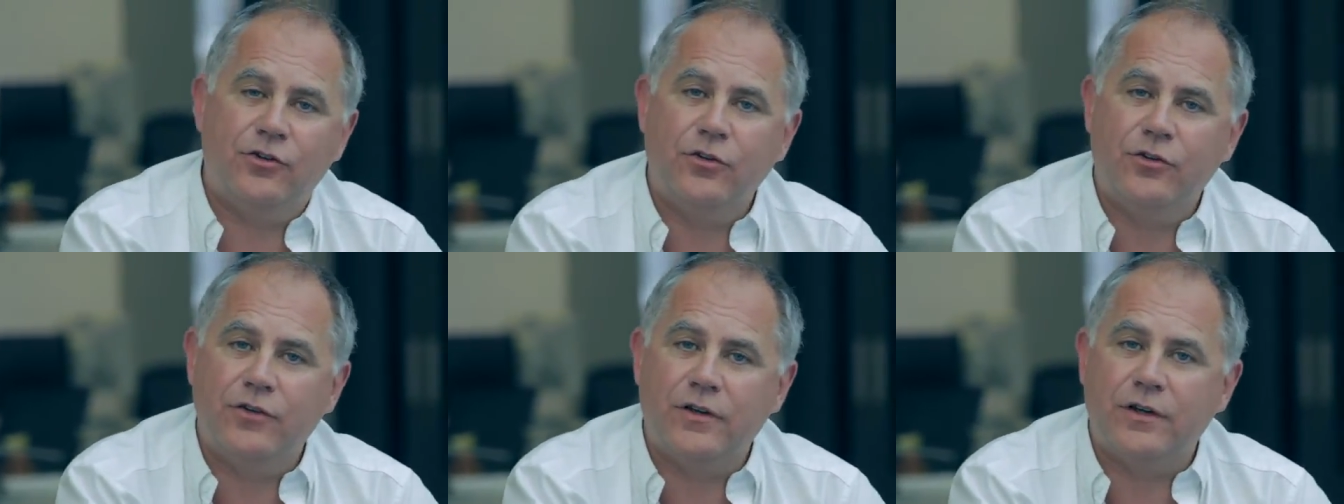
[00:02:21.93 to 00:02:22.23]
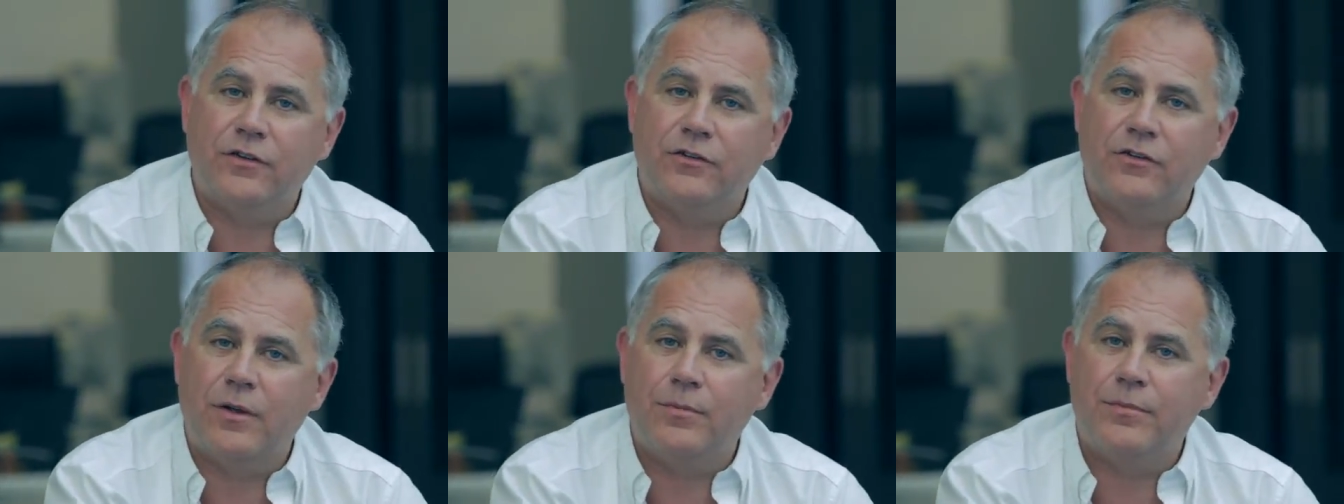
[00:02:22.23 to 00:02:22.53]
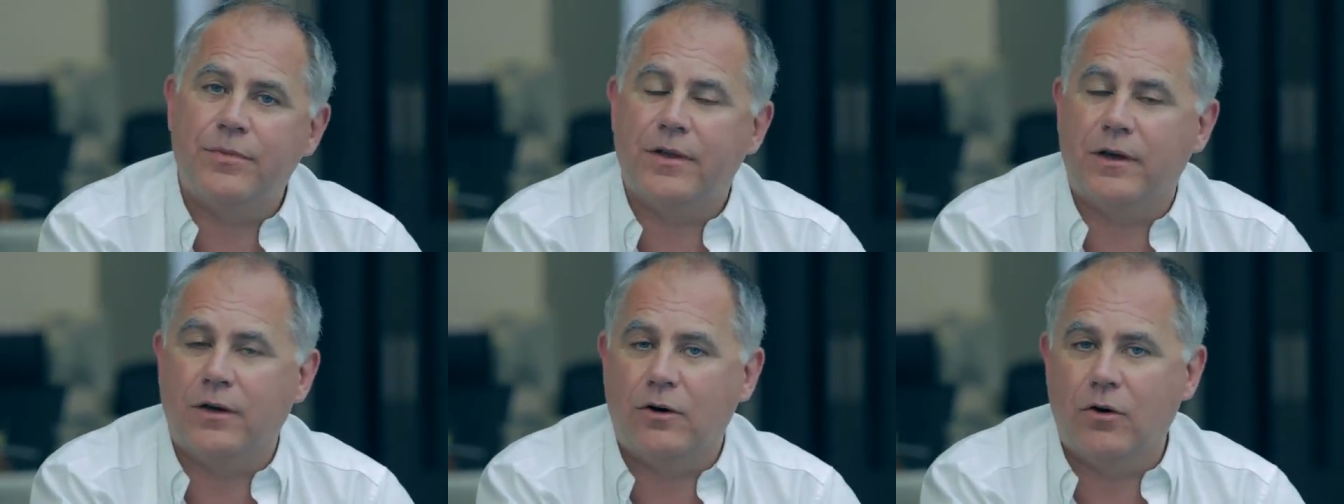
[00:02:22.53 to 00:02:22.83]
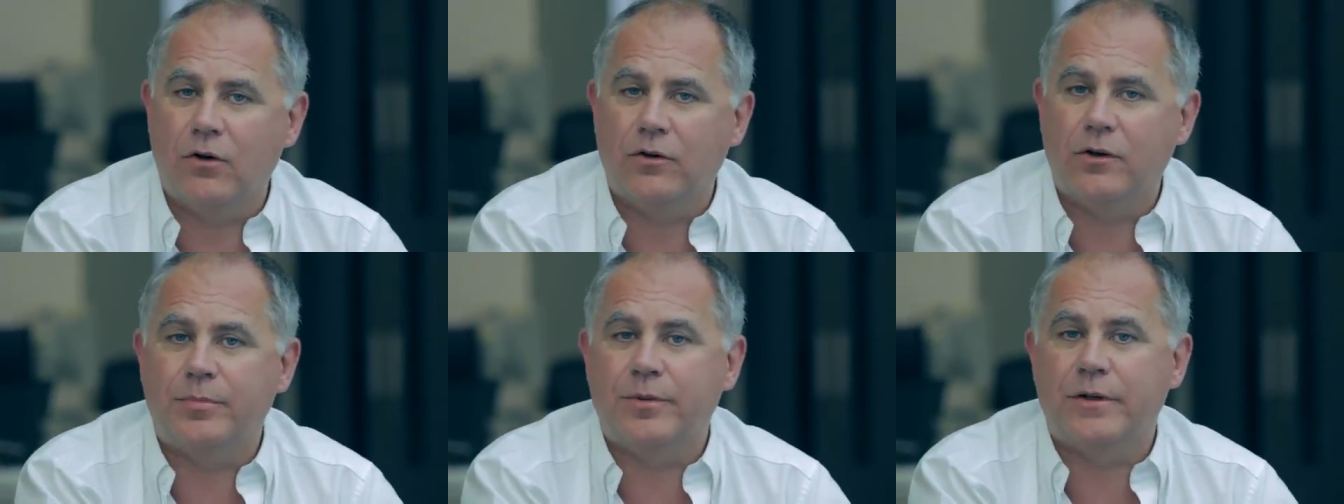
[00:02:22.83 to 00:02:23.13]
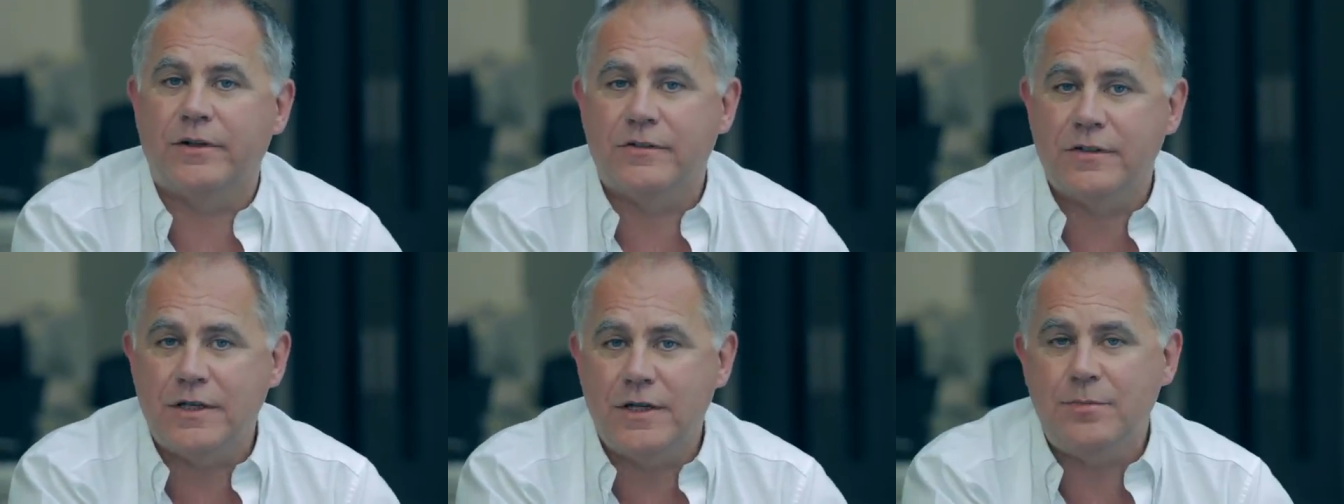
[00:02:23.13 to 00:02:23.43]
using something called a
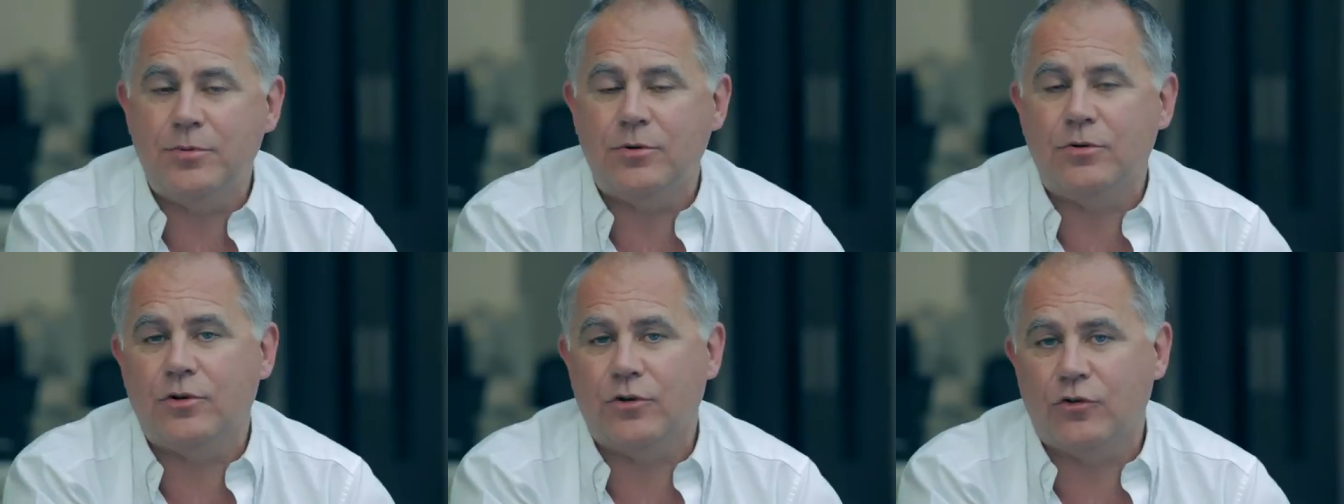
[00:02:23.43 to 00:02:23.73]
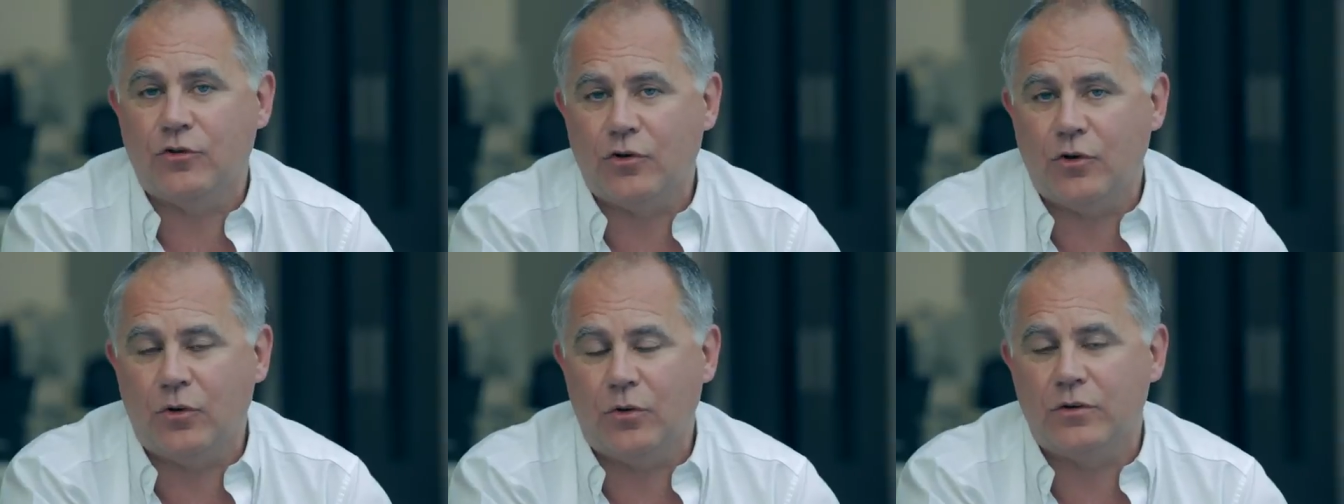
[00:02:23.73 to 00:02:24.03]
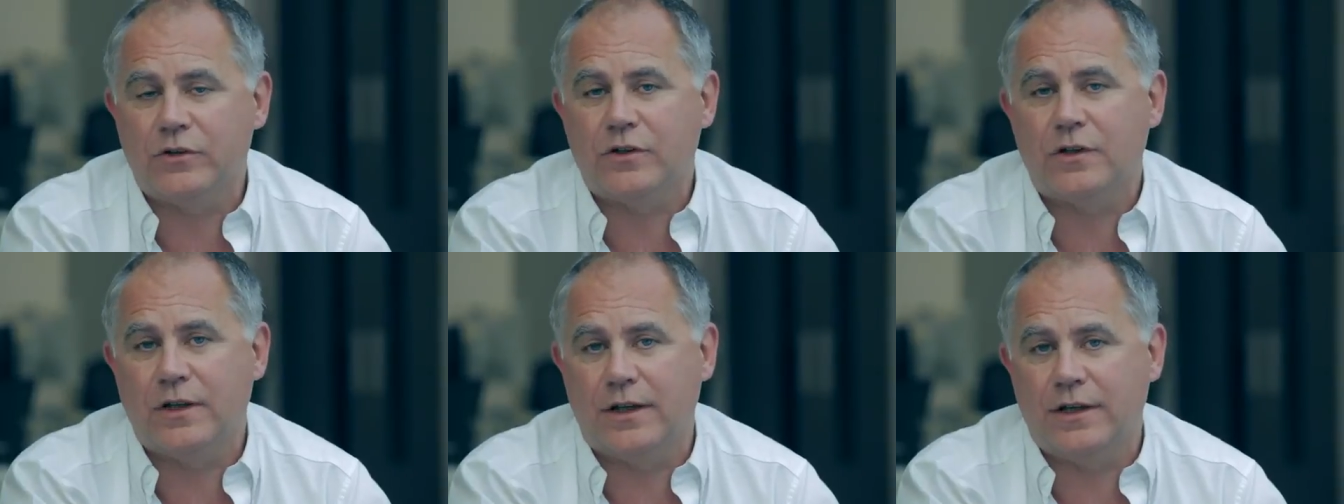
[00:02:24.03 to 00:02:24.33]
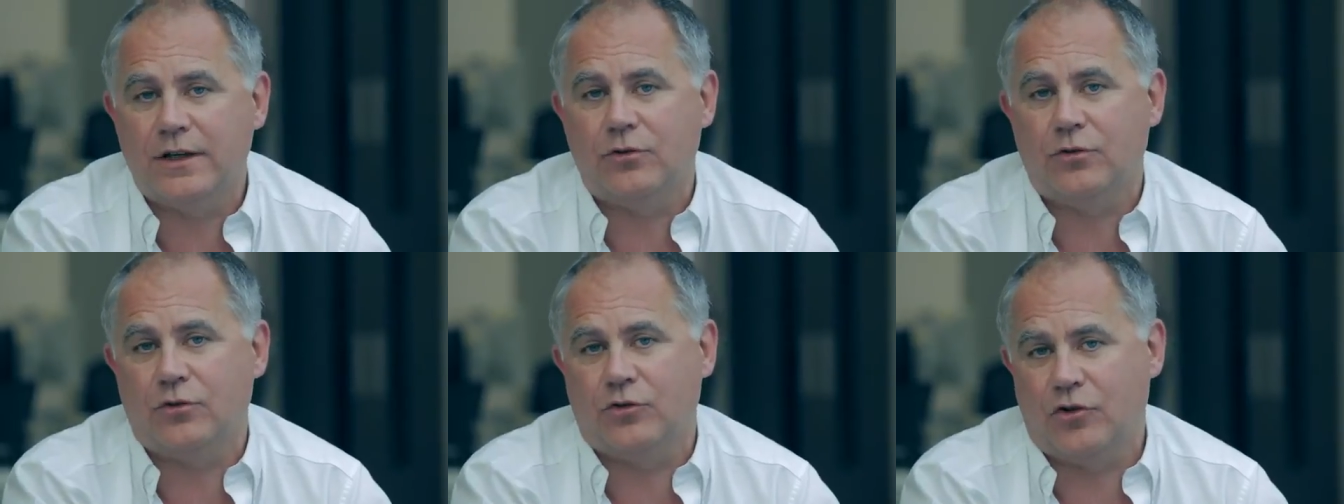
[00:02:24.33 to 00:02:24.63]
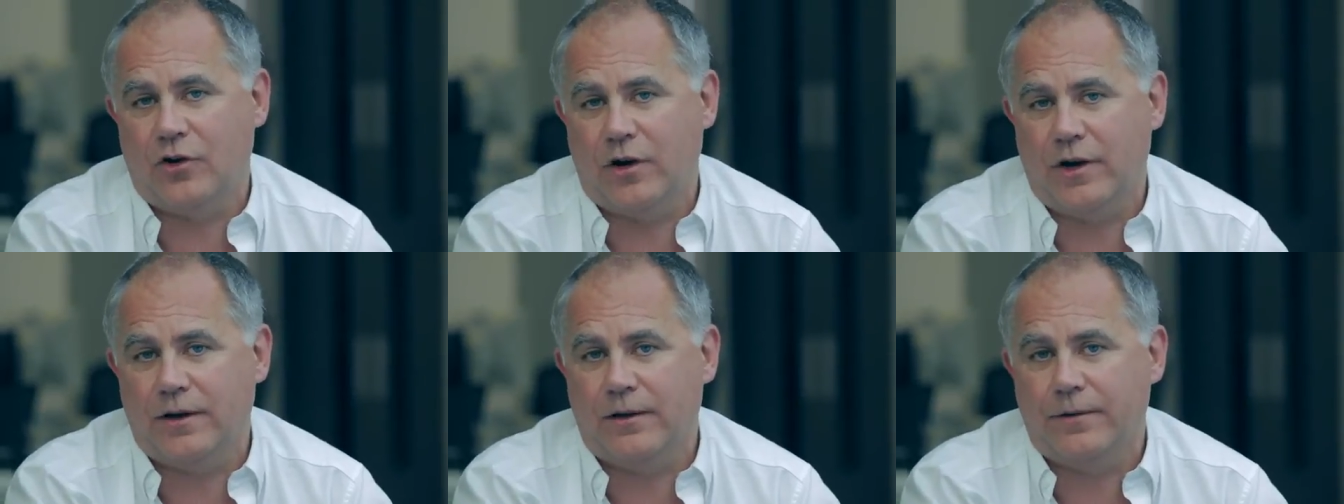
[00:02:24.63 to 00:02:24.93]
placebo-controlled clinical
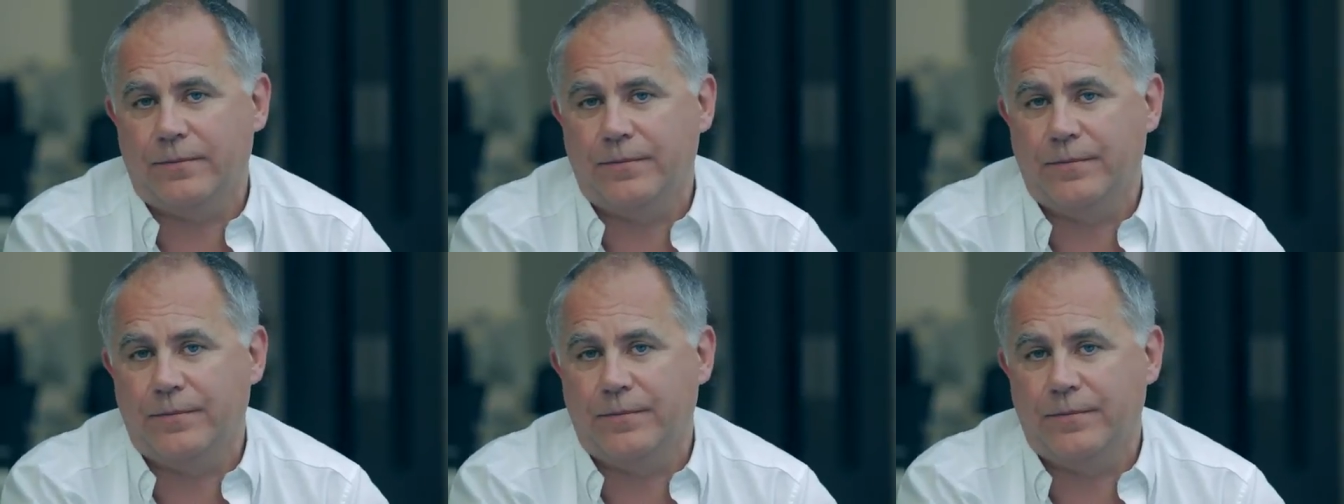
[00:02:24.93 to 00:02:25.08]
trial.